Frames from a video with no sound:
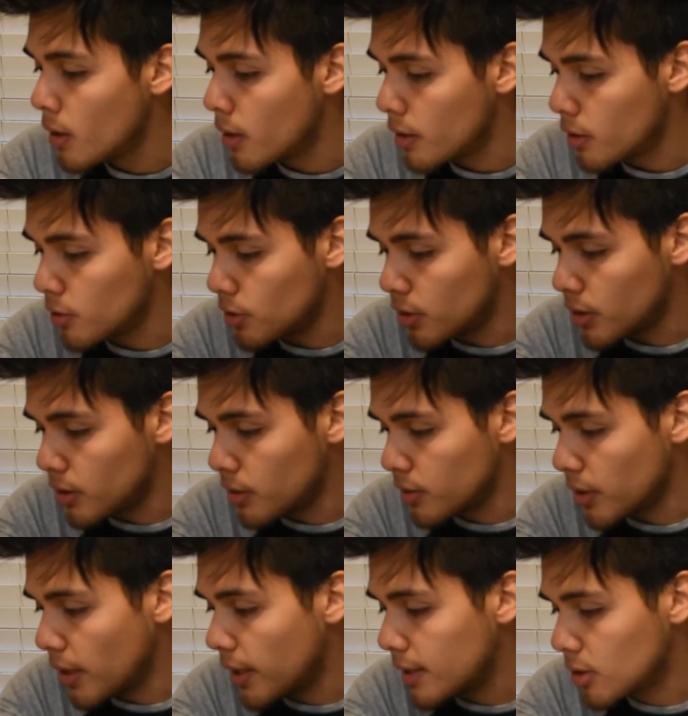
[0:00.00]
There's
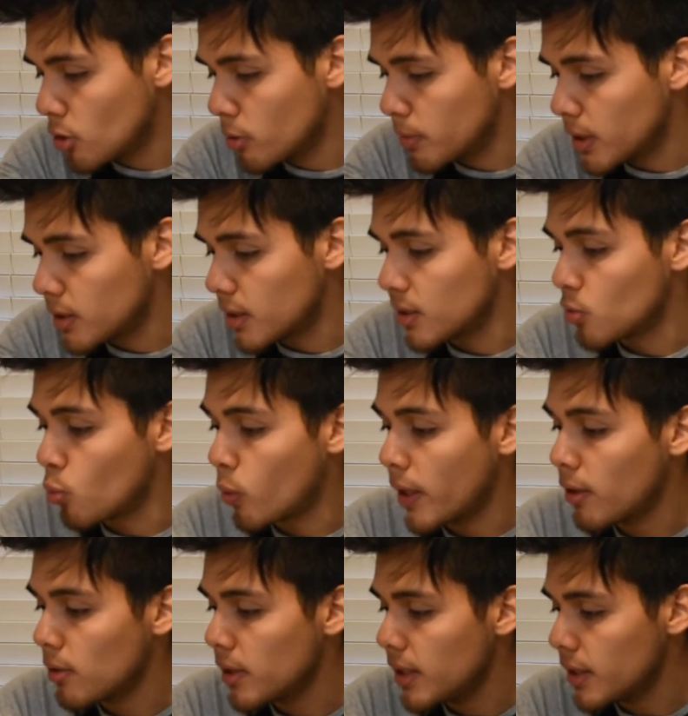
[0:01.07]
an excerpt that says,
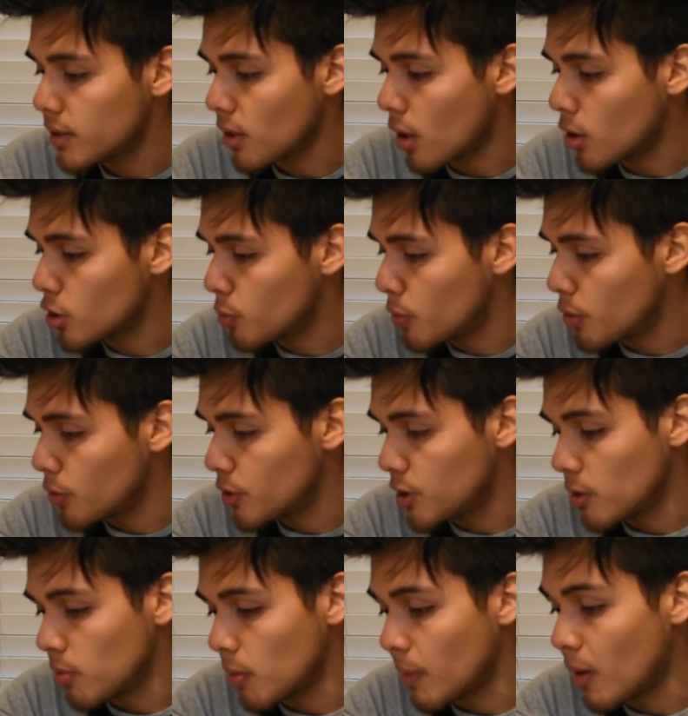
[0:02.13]
rarely is
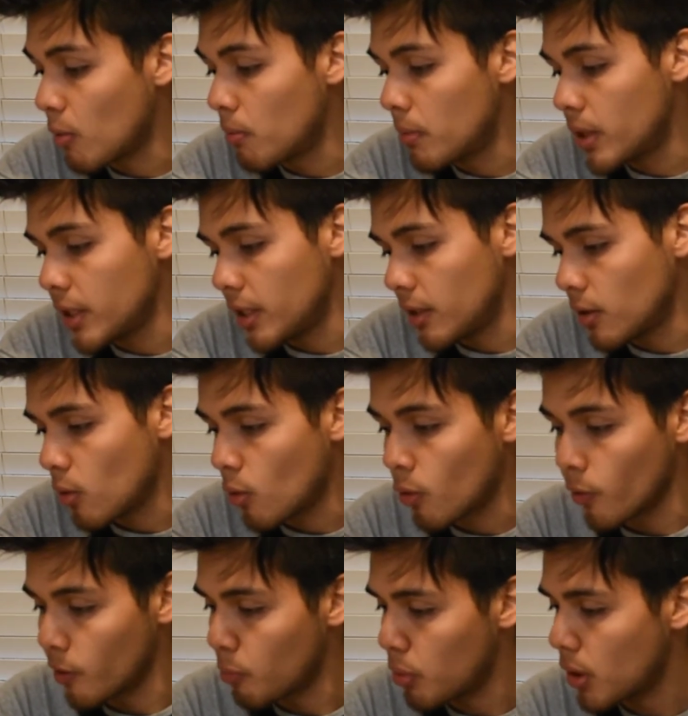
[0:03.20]
entrepreneurship about money
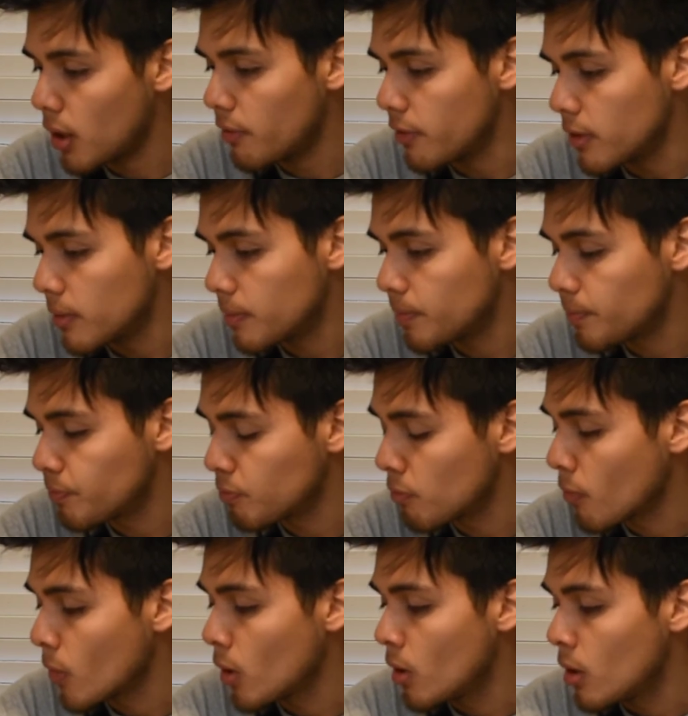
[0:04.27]
or the profit.
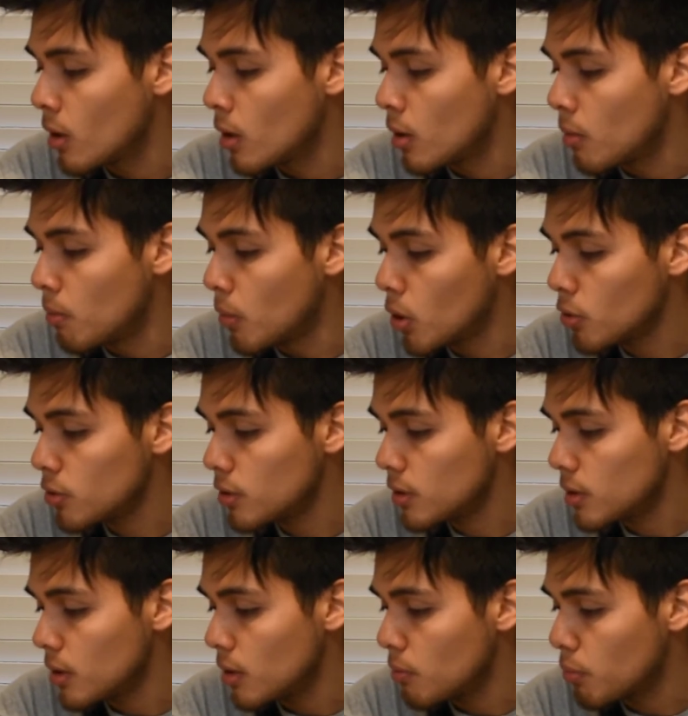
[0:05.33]

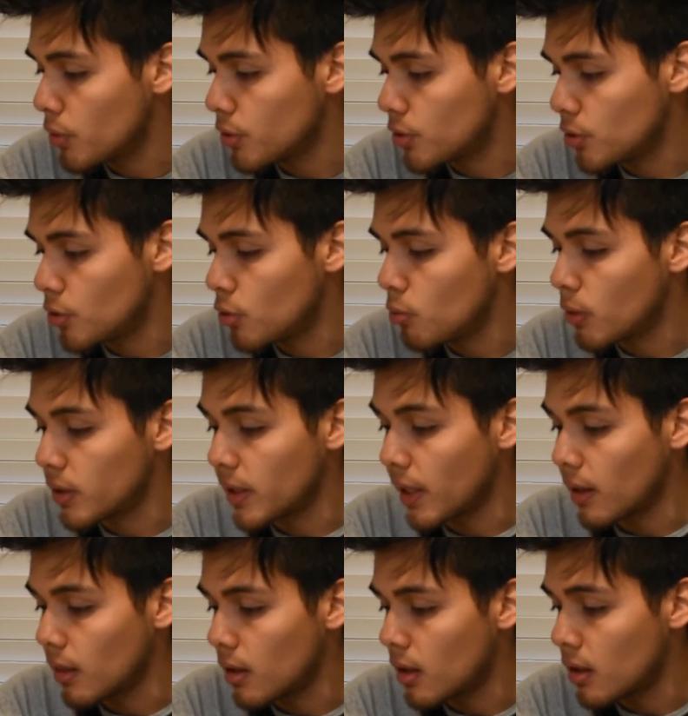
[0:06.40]
Most pursue what
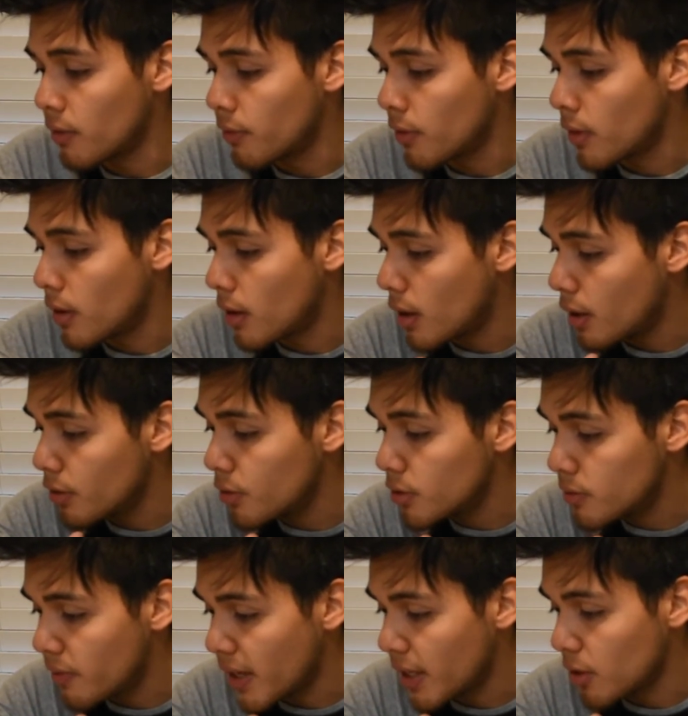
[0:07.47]
they love.
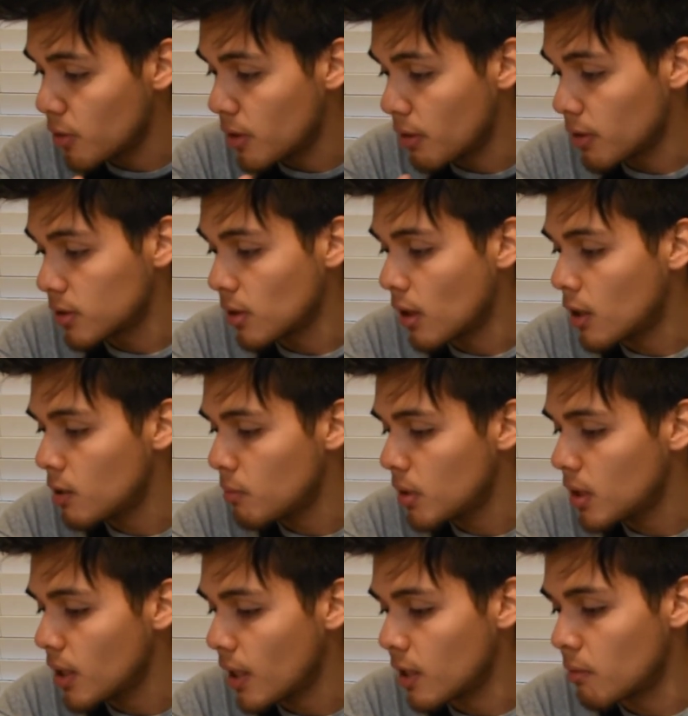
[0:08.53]
Others value their
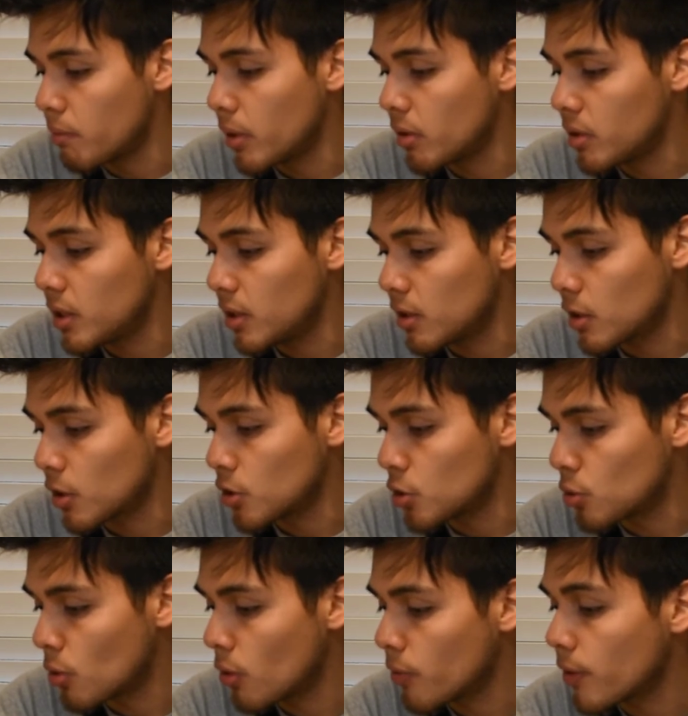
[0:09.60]
autonomy and ability to
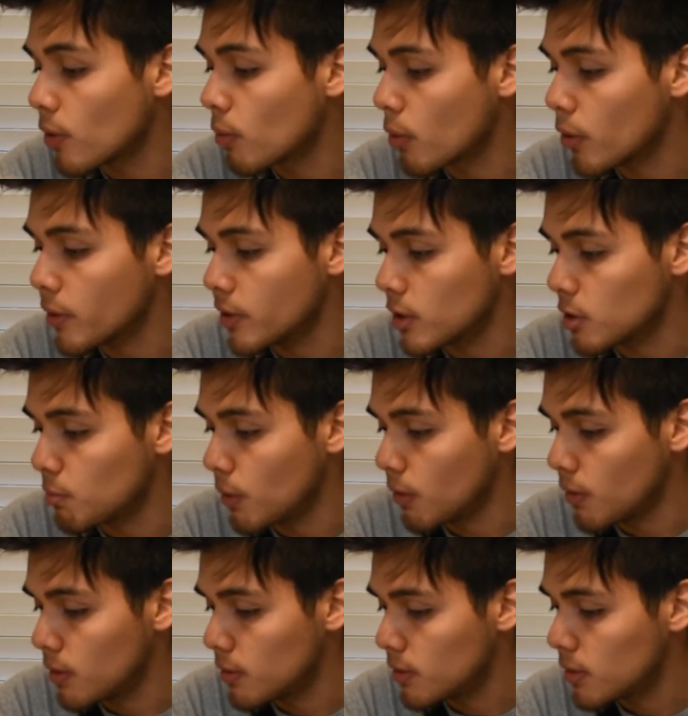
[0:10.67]
control their work
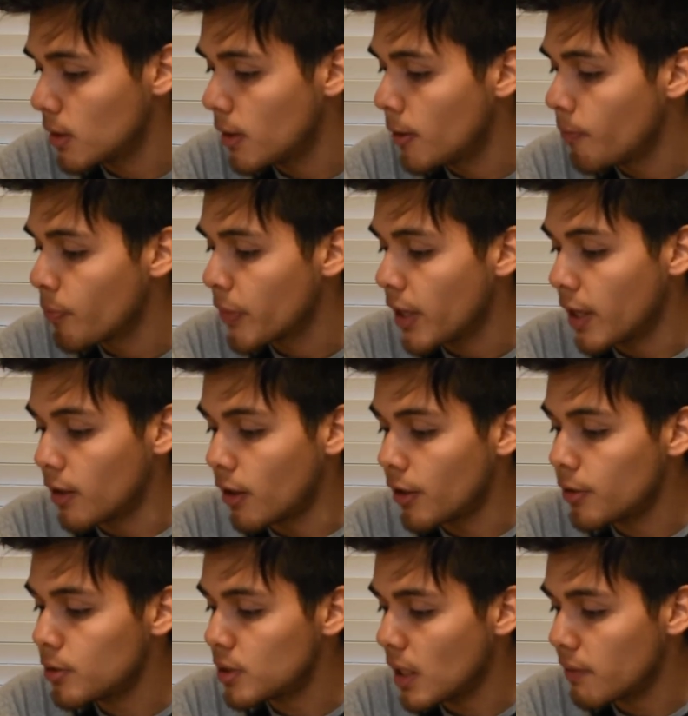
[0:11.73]
experience. And
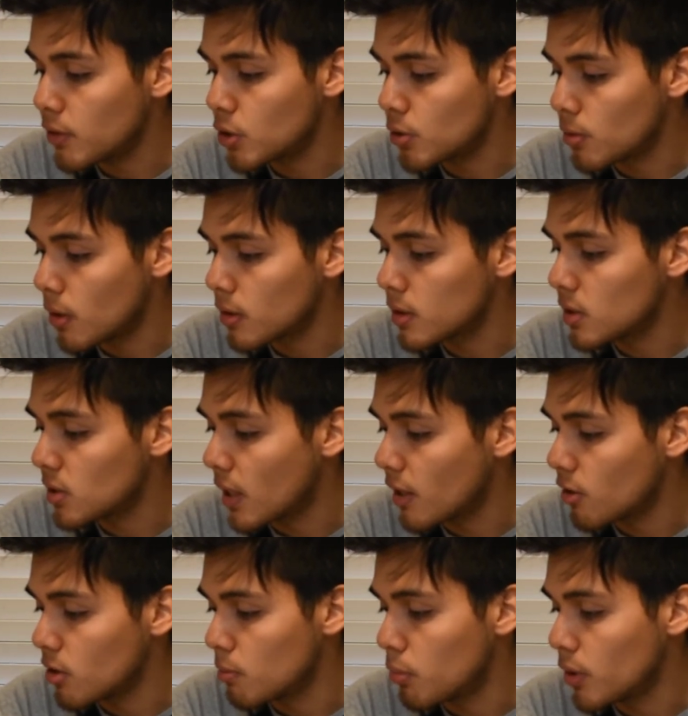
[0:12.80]
others have a strong
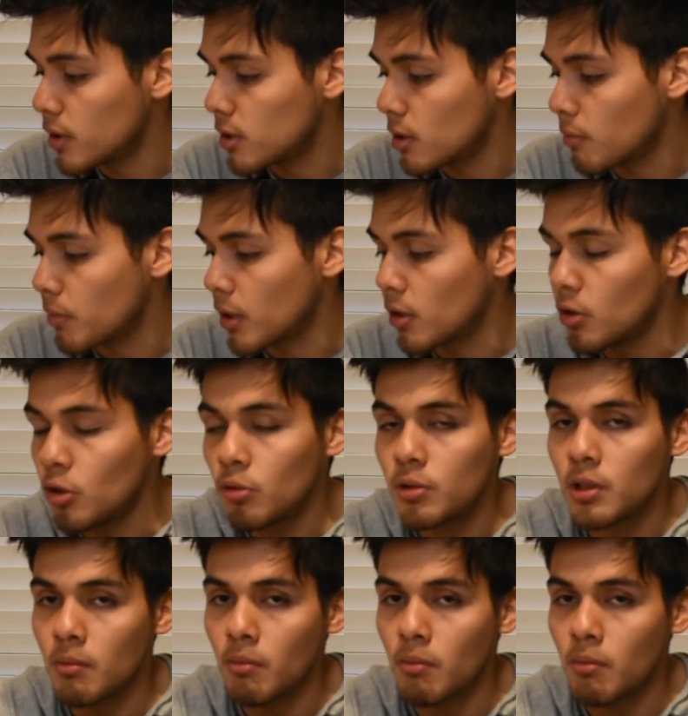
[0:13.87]
desire to bring something new to